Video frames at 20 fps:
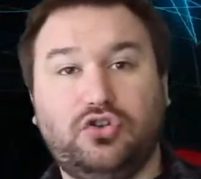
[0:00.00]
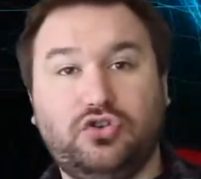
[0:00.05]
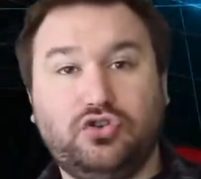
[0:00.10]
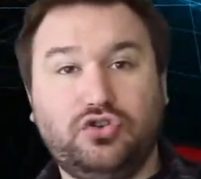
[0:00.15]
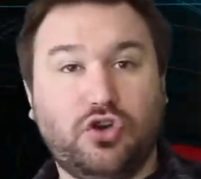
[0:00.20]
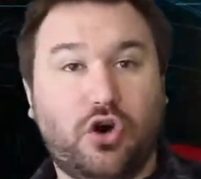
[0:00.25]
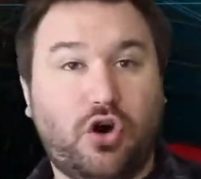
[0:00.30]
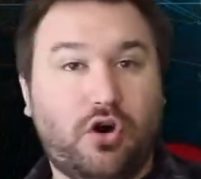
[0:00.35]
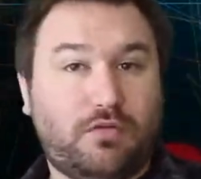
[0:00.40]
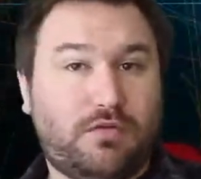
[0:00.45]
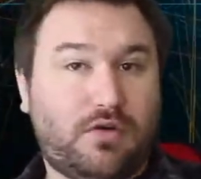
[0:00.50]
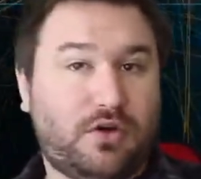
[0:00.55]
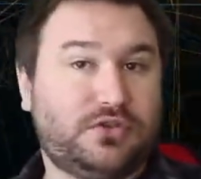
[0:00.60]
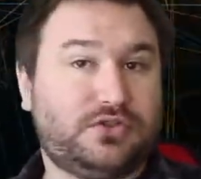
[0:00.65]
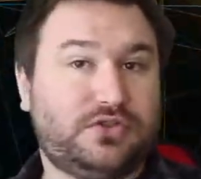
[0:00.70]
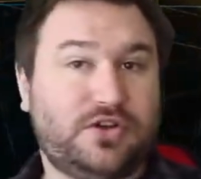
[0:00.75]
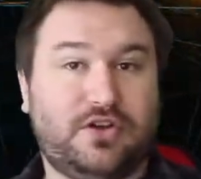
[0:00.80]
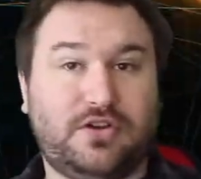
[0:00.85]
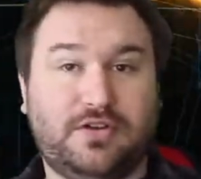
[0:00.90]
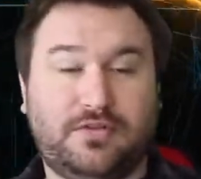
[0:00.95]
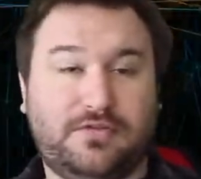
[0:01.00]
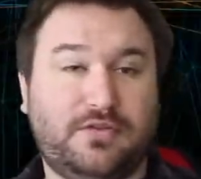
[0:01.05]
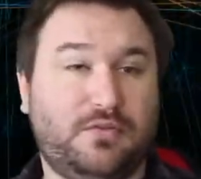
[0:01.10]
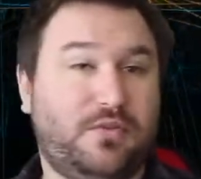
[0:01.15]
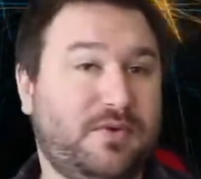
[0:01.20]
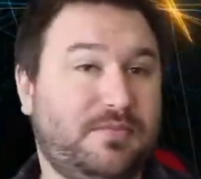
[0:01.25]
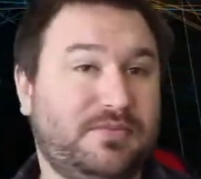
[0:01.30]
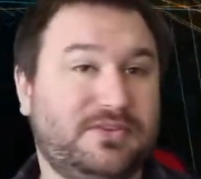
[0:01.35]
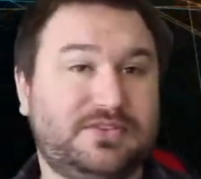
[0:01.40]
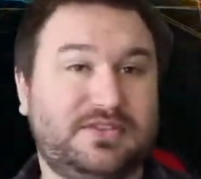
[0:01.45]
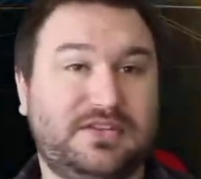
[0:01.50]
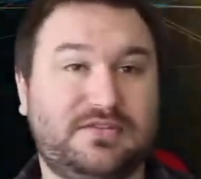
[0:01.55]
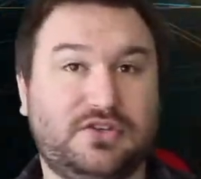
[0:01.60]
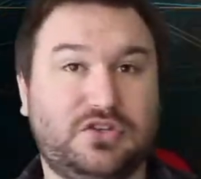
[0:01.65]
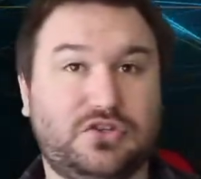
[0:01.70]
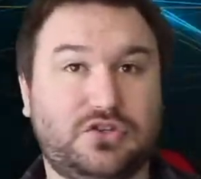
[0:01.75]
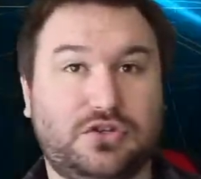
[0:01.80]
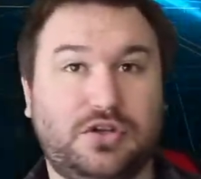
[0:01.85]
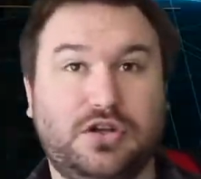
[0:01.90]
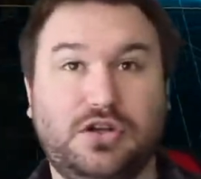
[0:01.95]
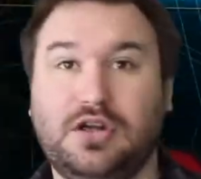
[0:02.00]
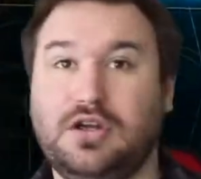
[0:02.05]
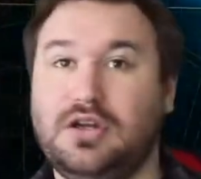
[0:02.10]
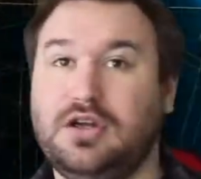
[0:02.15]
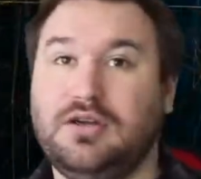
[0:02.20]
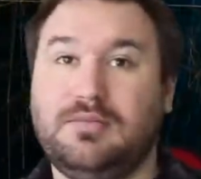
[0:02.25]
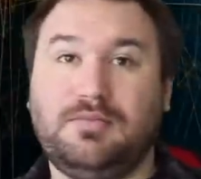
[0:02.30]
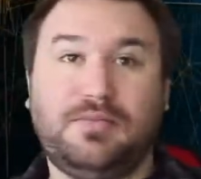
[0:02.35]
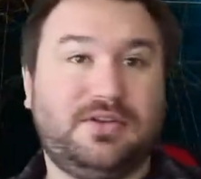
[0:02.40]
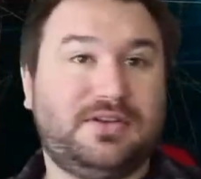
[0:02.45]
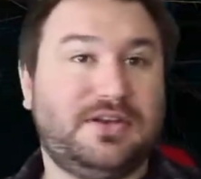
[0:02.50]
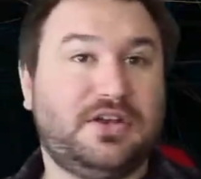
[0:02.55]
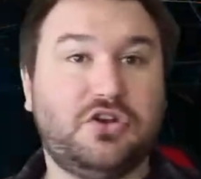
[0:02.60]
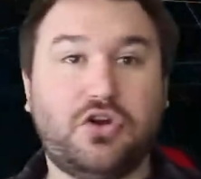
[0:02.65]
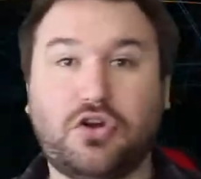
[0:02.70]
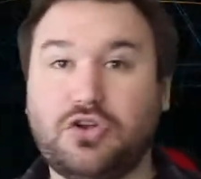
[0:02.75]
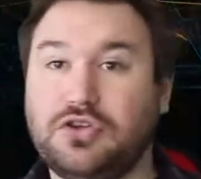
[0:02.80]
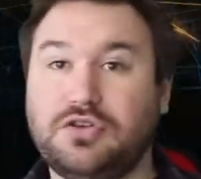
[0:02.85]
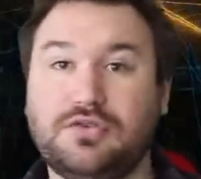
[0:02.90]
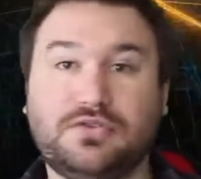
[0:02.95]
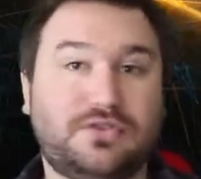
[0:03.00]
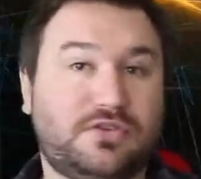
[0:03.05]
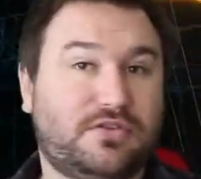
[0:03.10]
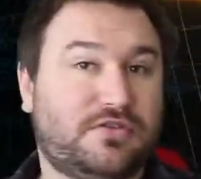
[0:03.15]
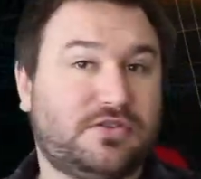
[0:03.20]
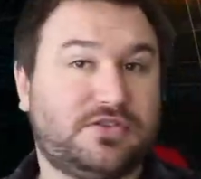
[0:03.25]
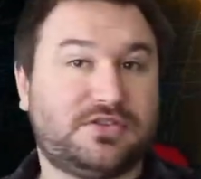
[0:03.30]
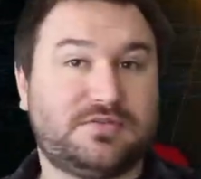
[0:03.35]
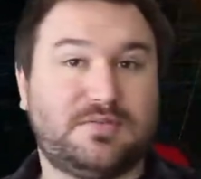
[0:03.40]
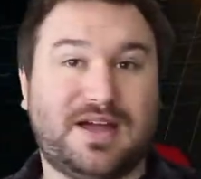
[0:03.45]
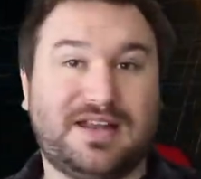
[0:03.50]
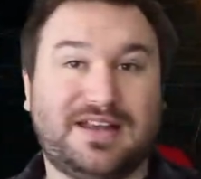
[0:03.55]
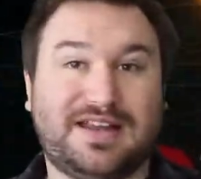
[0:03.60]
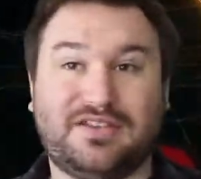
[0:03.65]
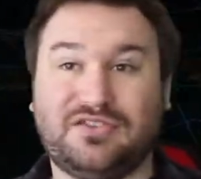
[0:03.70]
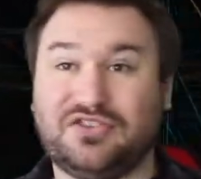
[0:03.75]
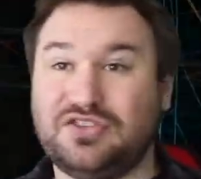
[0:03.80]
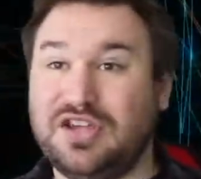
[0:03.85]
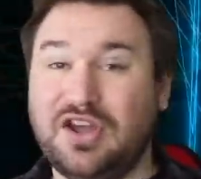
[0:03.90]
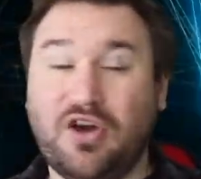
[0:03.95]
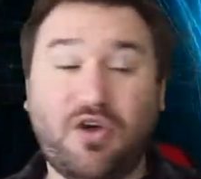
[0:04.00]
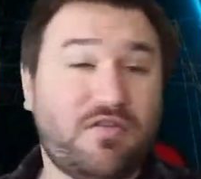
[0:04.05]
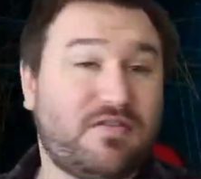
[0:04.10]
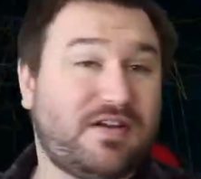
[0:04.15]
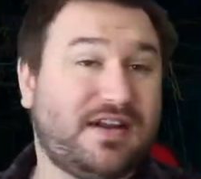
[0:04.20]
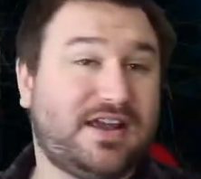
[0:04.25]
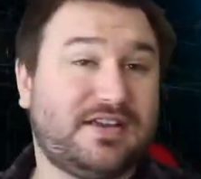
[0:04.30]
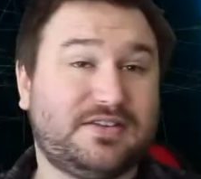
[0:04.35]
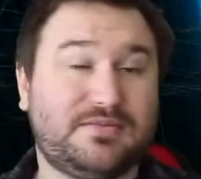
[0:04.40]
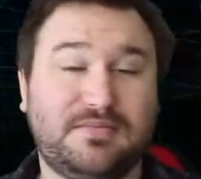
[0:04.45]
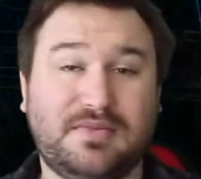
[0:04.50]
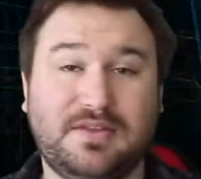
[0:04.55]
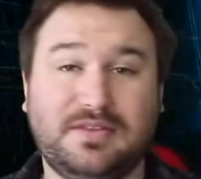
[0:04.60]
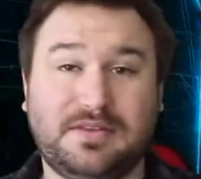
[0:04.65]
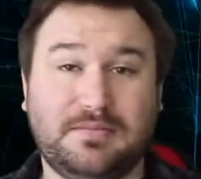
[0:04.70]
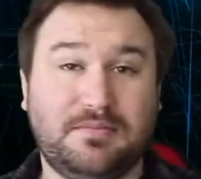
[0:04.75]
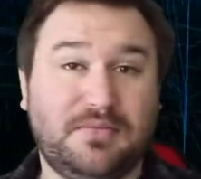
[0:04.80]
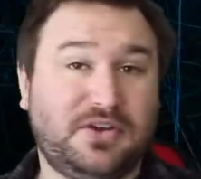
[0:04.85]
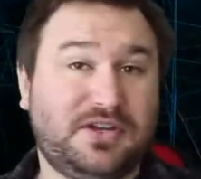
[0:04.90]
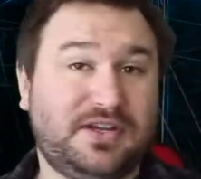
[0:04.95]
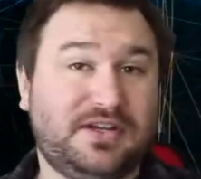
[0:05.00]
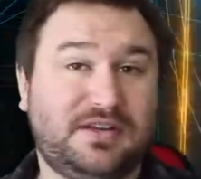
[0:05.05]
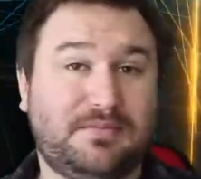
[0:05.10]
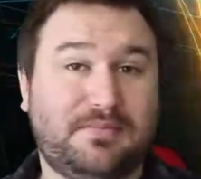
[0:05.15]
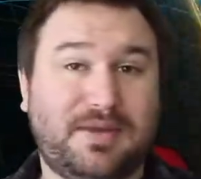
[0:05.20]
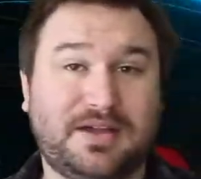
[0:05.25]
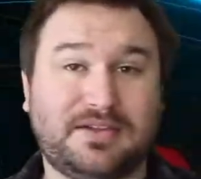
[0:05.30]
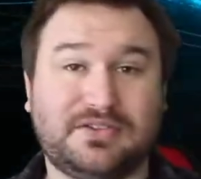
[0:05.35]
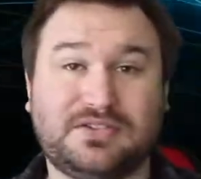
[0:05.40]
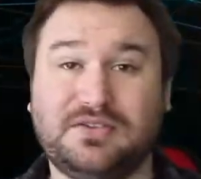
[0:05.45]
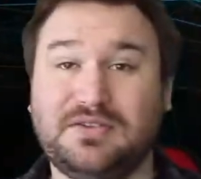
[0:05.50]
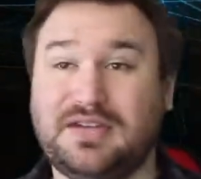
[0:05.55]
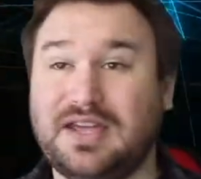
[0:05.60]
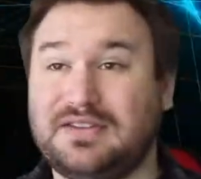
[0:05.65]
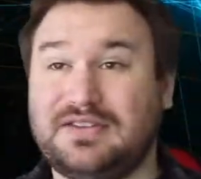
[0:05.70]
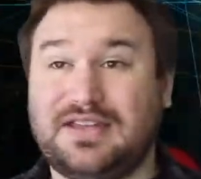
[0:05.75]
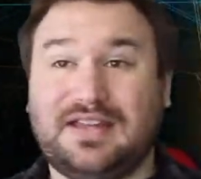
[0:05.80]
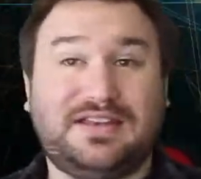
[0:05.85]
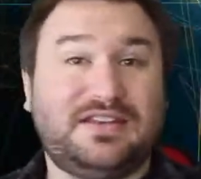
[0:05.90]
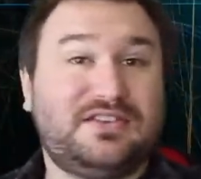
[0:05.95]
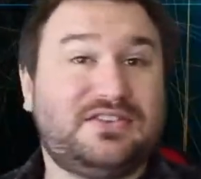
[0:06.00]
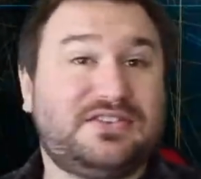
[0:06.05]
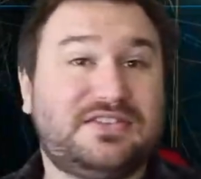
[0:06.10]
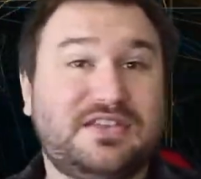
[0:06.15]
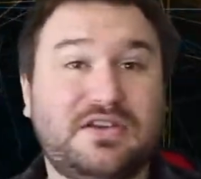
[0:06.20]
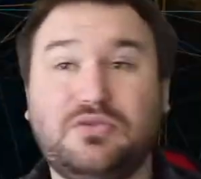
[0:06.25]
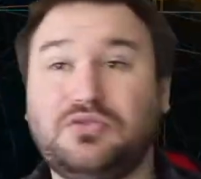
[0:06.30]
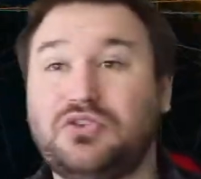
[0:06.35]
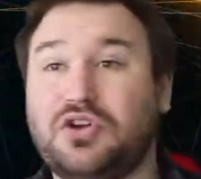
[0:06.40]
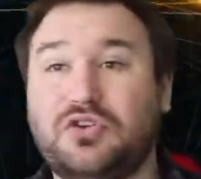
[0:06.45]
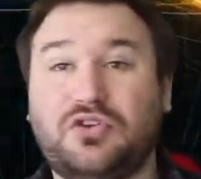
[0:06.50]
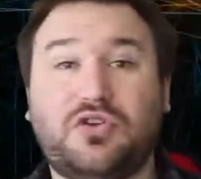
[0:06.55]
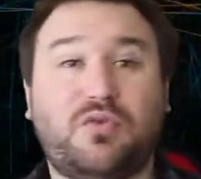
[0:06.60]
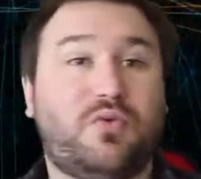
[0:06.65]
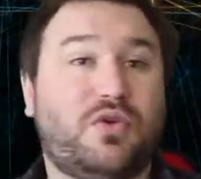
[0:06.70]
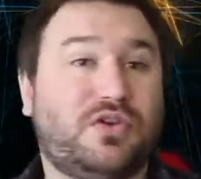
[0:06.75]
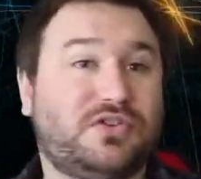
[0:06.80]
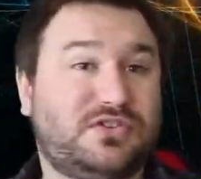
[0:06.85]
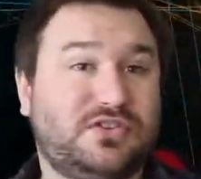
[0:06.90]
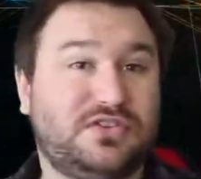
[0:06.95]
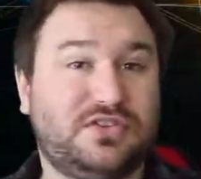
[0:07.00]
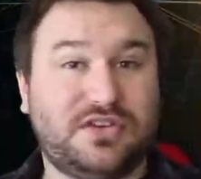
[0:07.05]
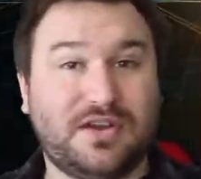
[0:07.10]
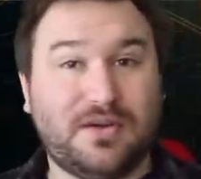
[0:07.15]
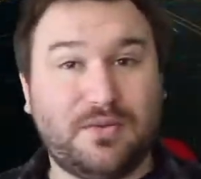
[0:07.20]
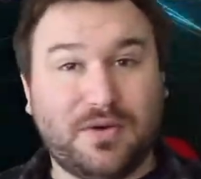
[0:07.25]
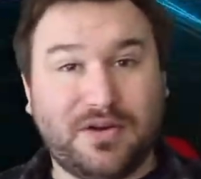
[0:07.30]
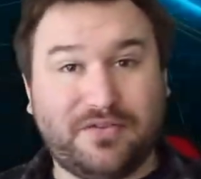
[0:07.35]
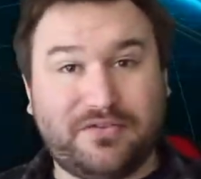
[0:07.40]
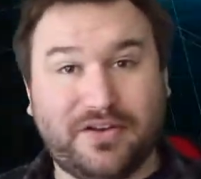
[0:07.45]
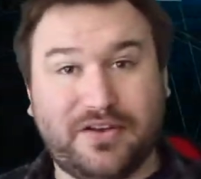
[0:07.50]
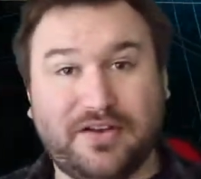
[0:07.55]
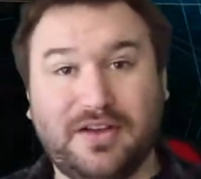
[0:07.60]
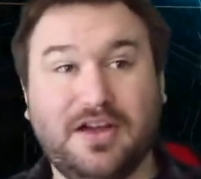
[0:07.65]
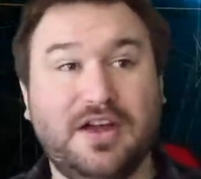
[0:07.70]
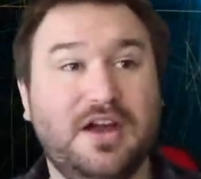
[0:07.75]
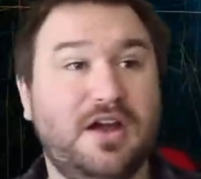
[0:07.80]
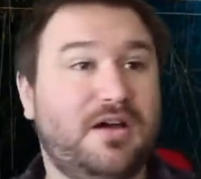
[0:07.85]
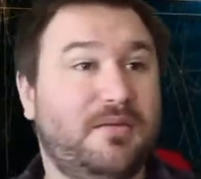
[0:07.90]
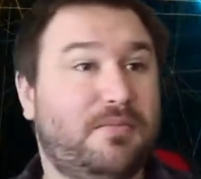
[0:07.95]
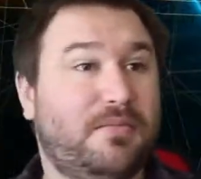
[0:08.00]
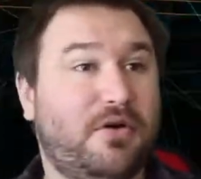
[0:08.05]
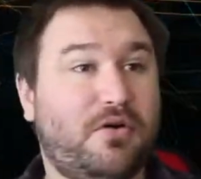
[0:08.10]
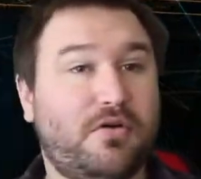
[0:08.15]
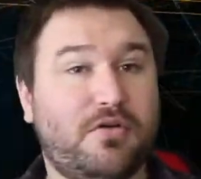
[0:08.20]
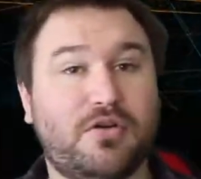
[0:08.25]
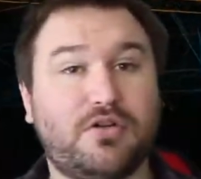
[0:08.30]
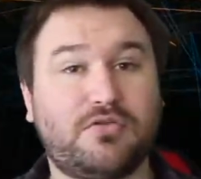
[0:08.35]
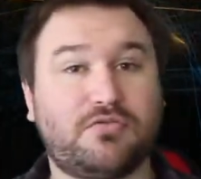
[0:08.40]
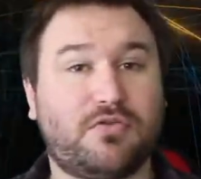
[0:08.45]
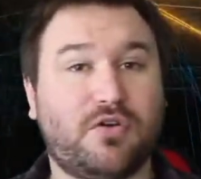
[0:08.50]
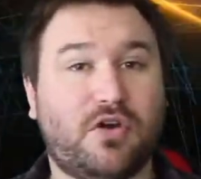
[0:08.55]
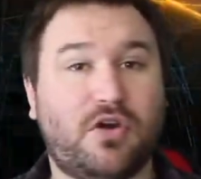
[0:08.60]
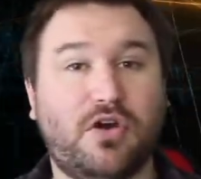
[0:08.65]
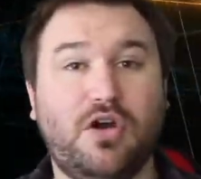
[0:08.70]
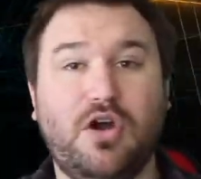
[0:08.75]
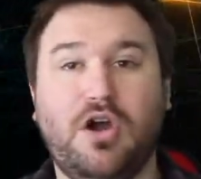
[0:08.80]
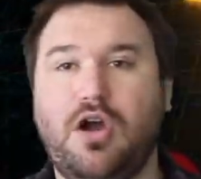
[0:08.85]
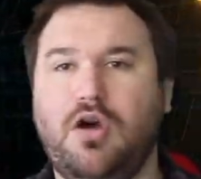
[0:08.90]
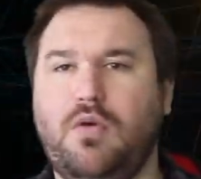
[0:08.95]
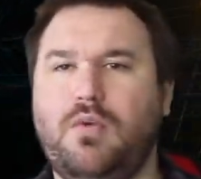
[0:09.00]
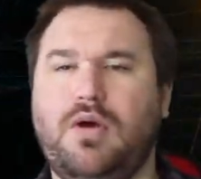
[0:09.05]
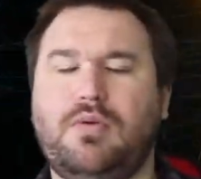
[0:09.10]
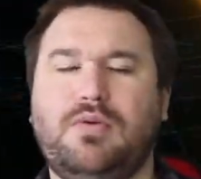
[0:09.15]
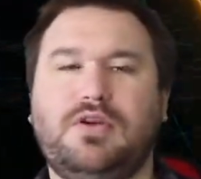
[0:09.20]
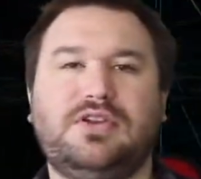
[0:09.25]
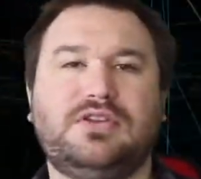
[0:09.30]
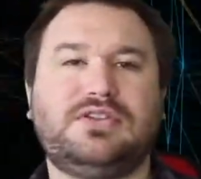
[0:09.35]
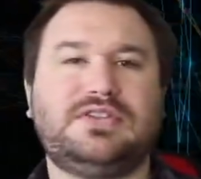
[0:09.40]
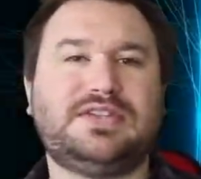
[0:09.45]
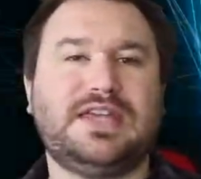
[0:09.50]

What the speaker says: your roster of the women's division. But they're not using her on SmackDown. She already has the Money in the Bank suitcase and they still don't know what to do with her. Put her on Raw where we could